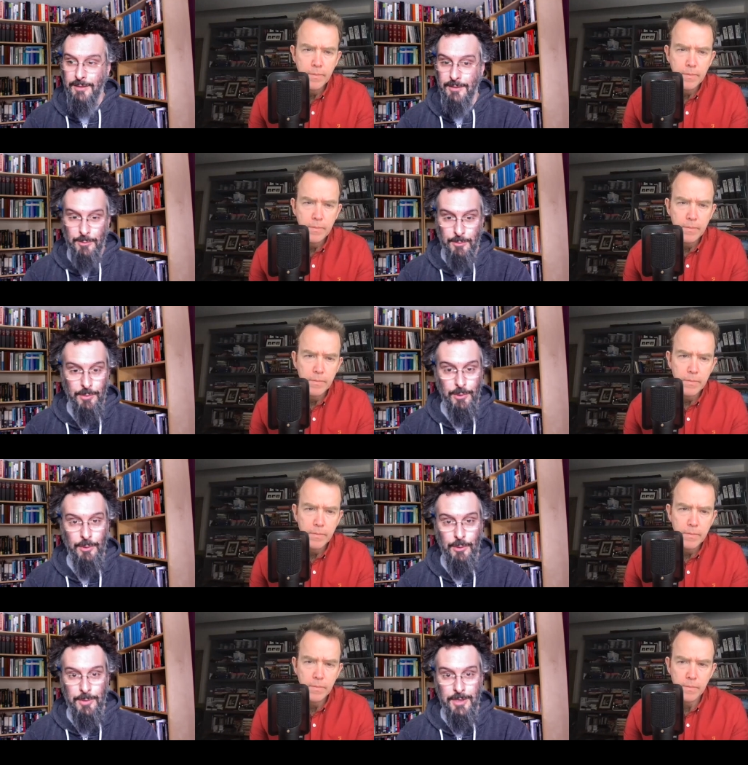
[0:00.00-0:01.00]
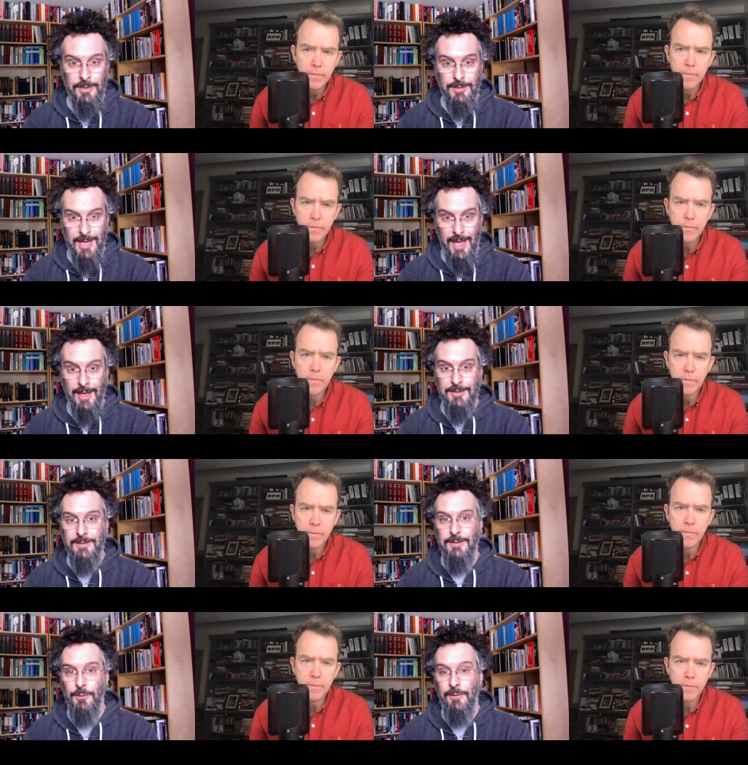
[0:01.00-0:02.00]
Speaker 1: to the people who are being
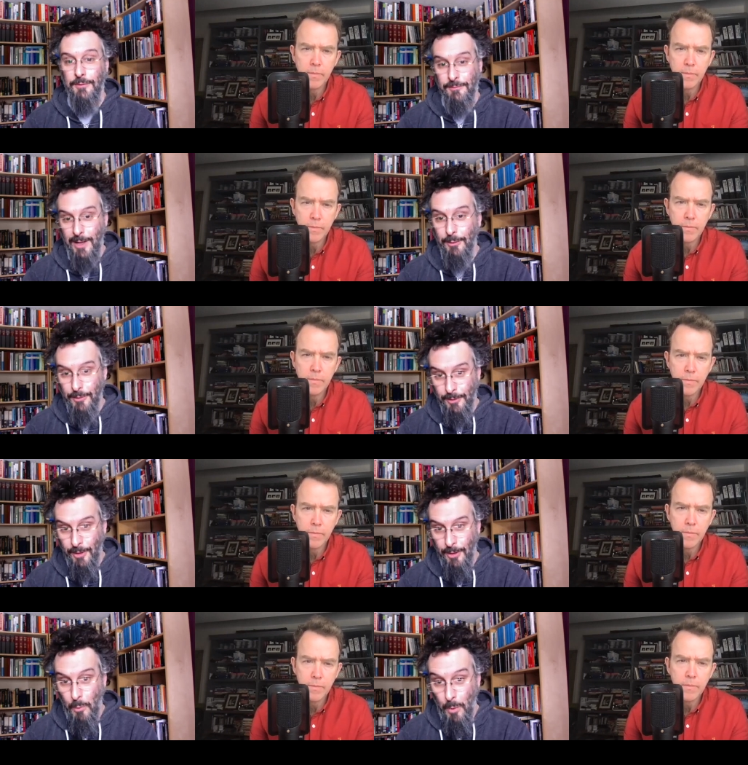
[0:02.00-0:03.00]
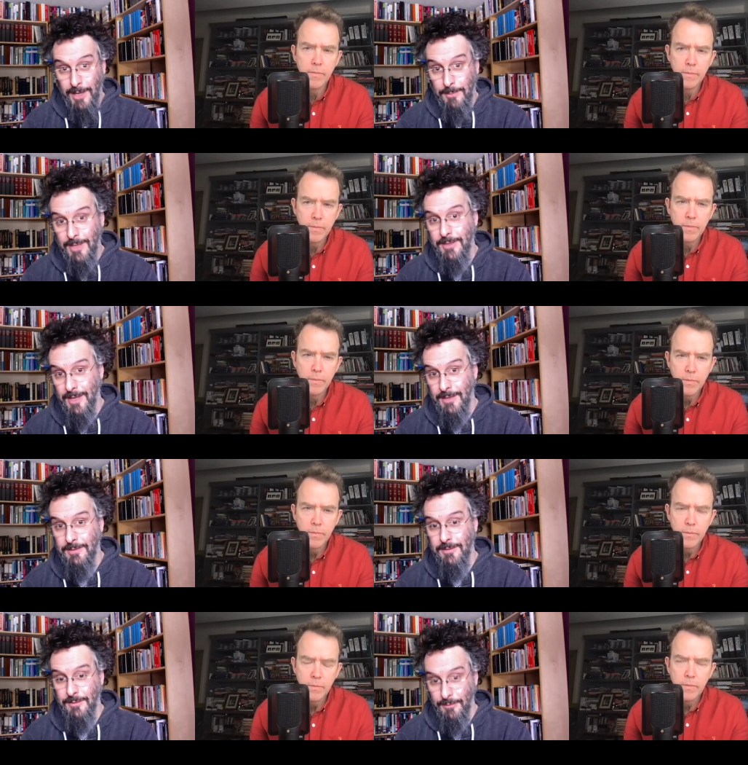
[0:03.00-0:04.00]
taxed who have to follow the law why it makes
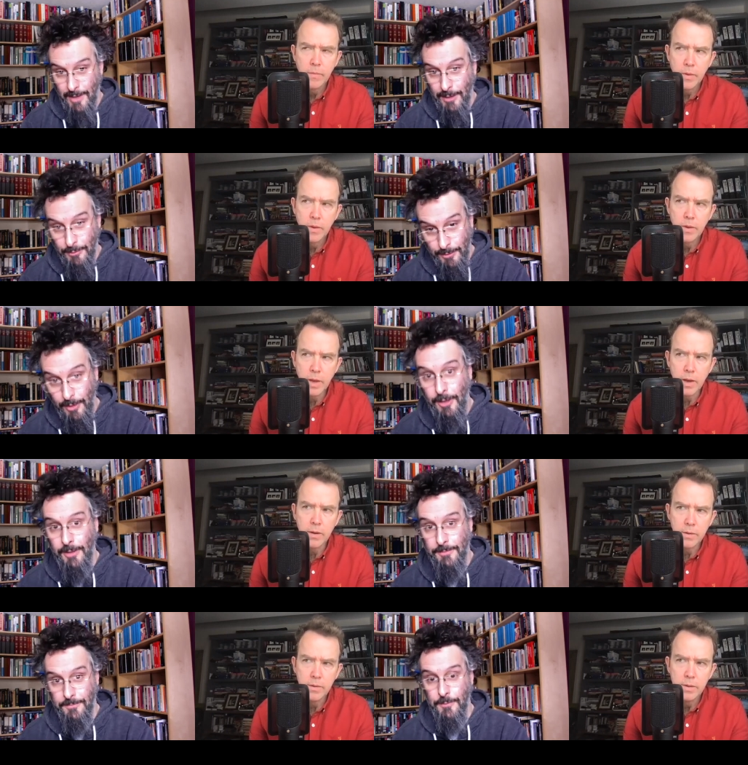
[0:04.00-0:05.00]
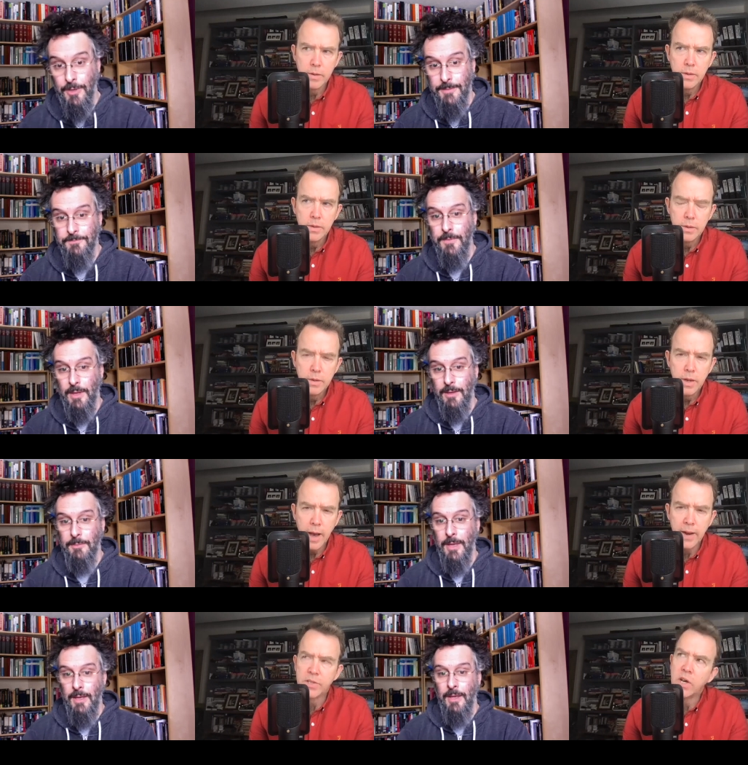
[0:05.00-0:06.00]
sense to follow the law right um,
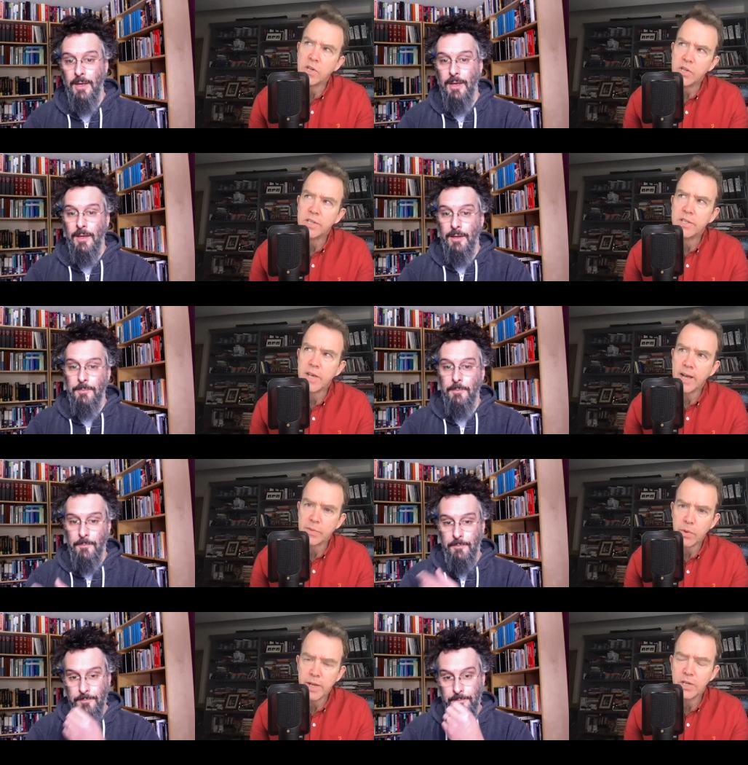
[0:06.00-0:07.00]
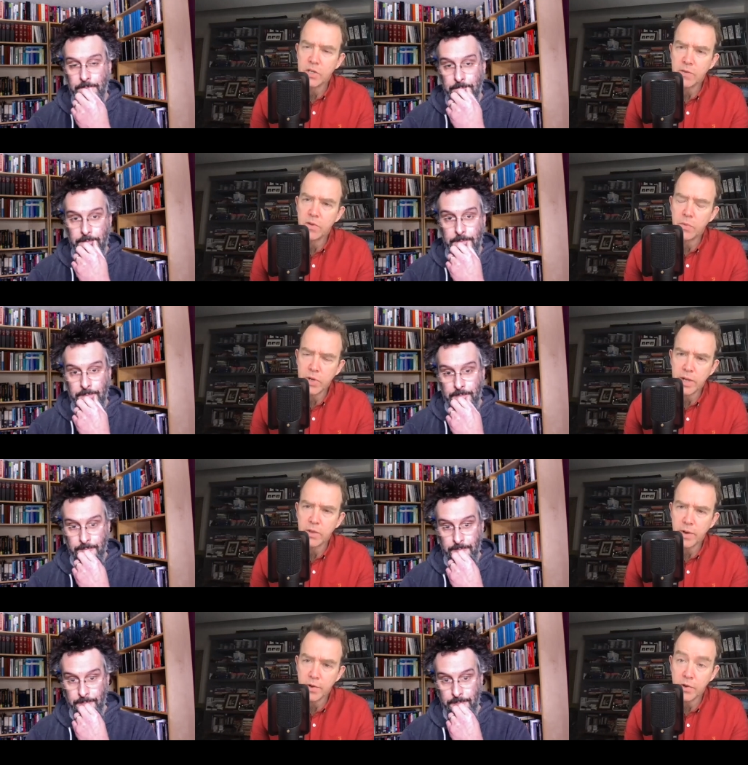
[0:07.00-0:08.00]
Speaker 2: it's not just the explanation of the
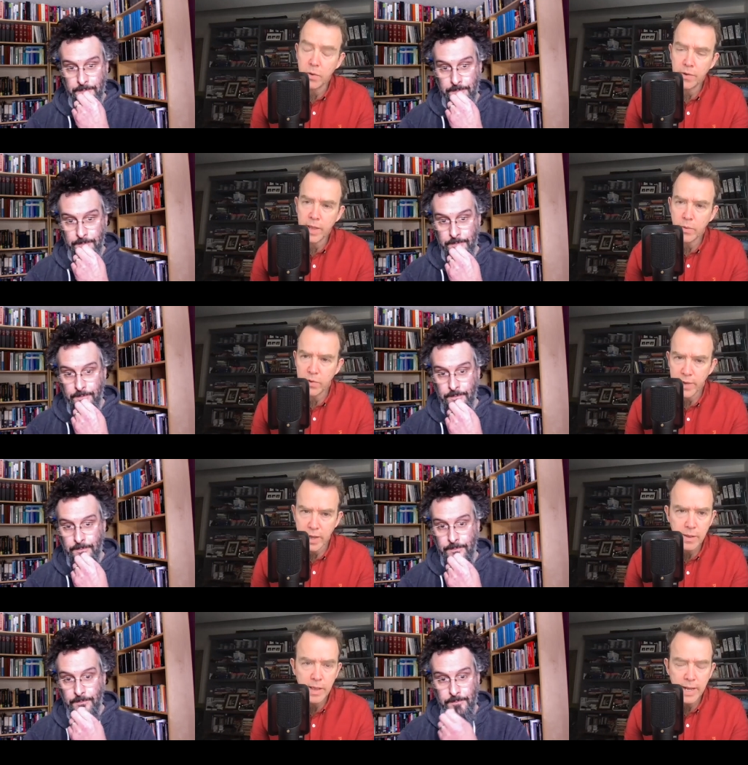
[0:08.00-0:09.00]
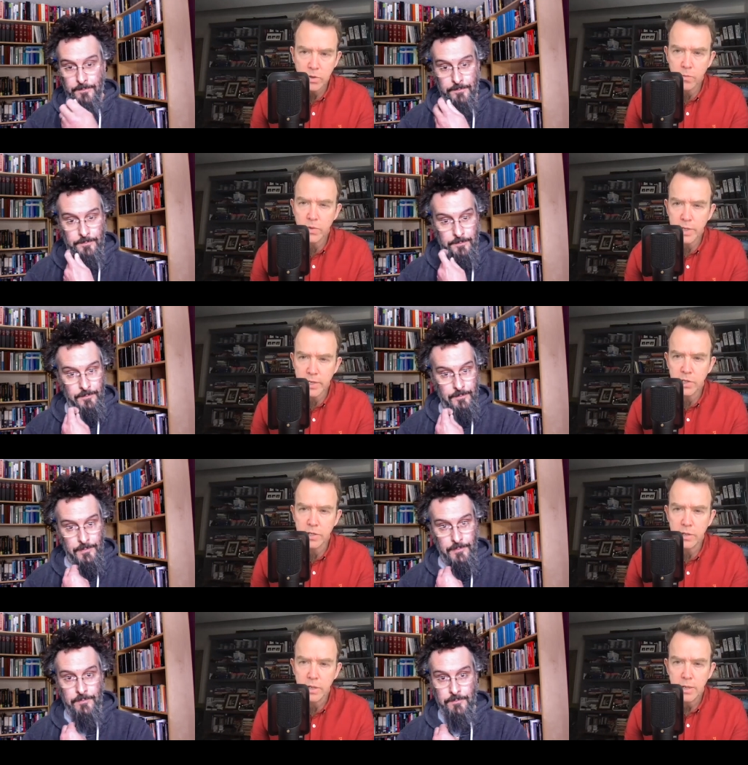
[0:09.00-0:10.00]
particular issue it's like we said in the last
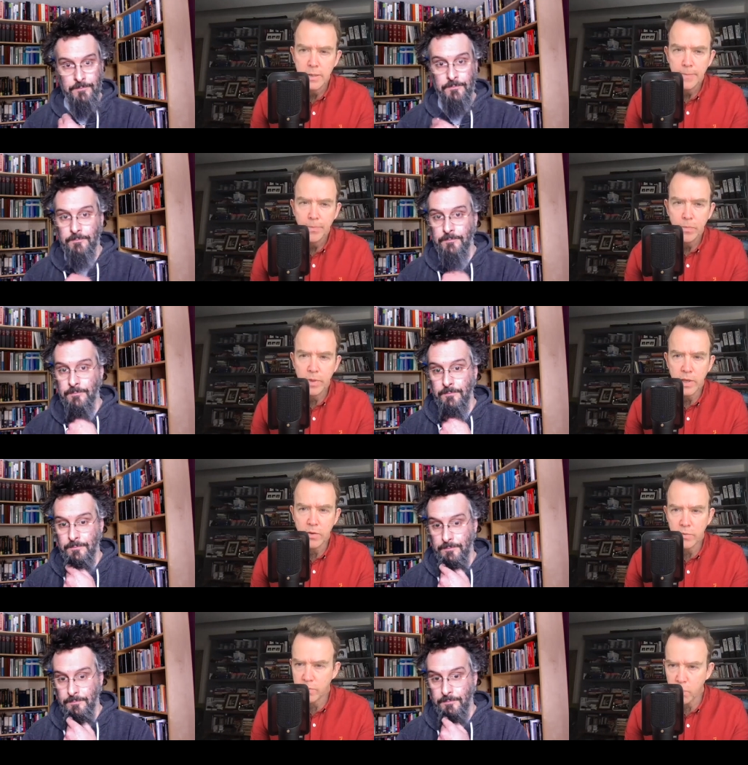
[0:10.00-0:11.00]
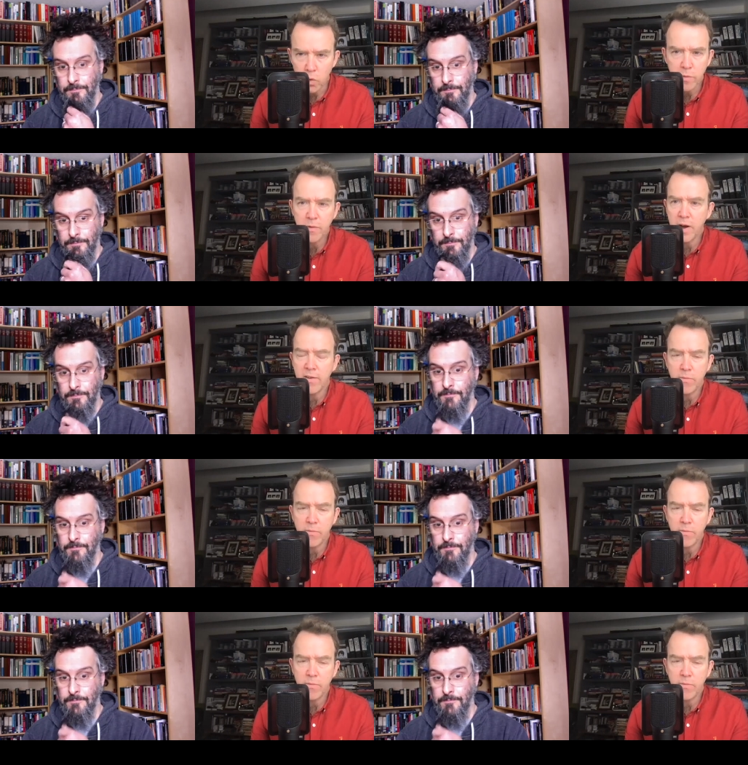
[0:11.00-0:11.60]
conversation these four or five